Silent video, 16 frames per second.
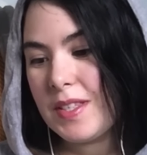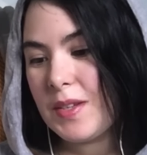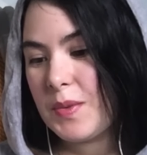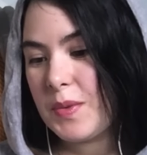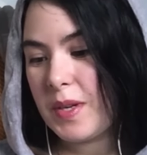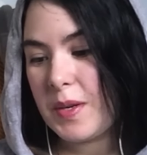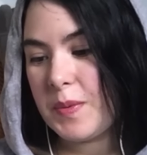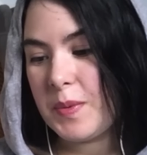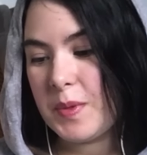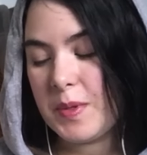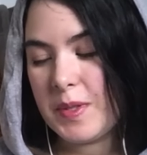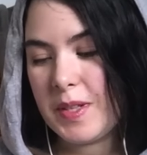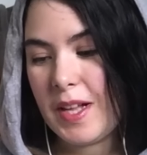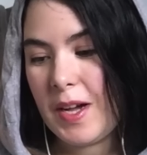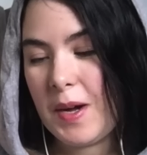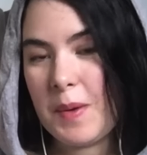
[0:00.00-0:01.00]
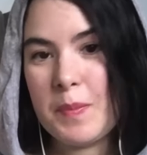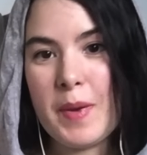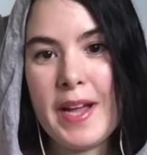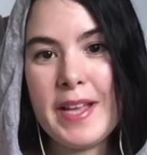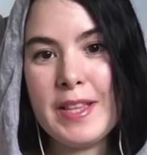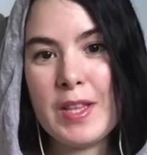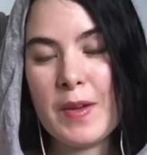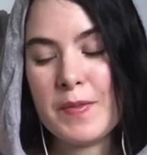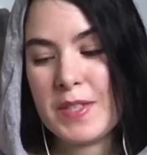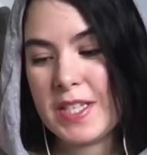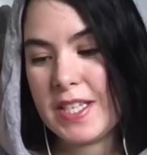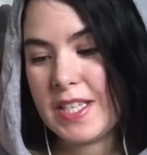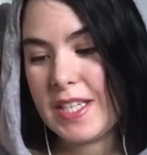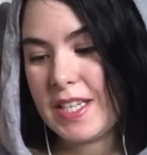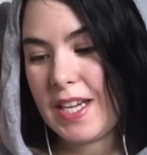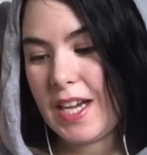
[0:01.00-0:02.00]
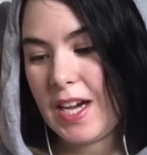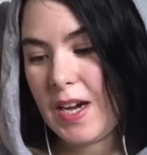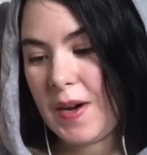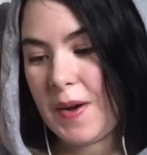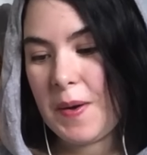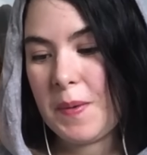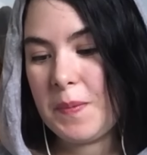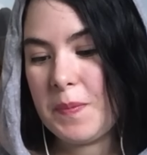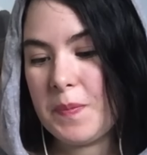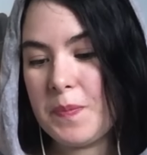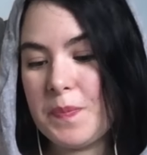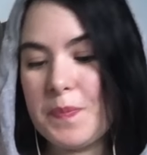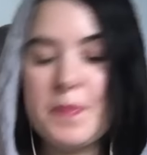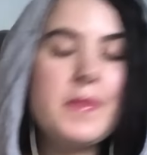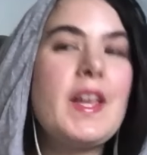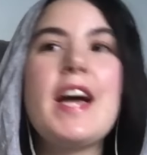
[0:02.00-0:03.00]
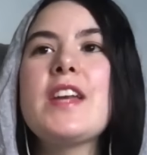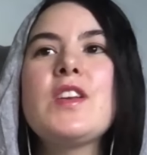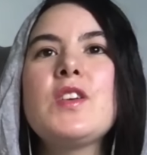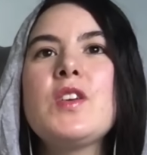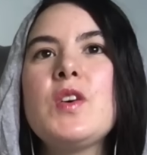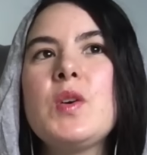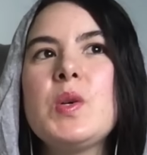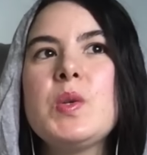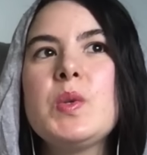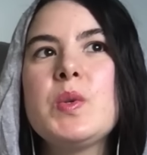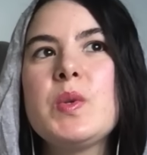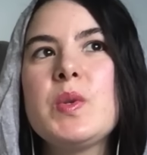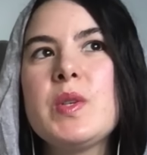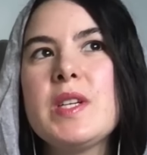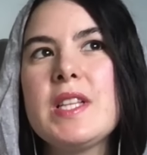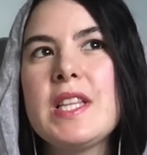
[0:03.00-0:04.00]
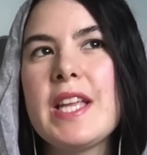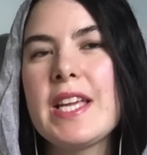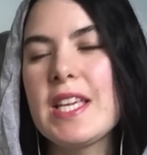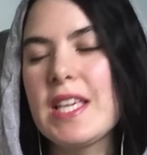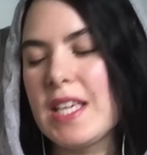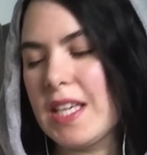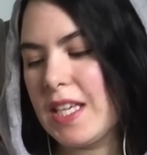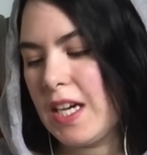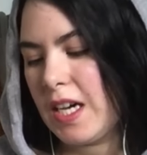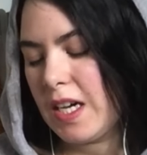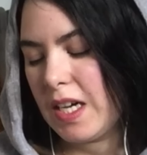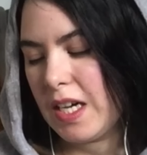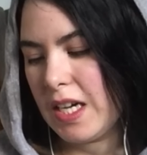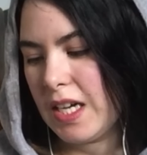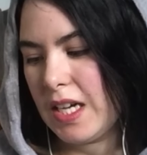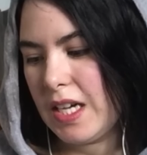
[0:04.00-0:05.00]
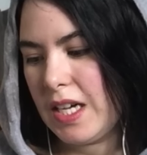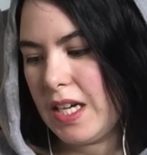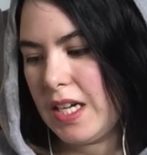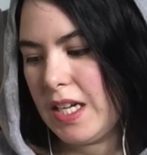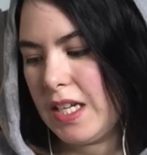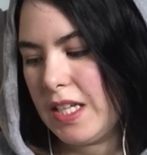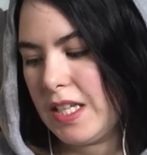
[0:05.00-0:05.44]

was incredible. I loved it. I don't know, like, I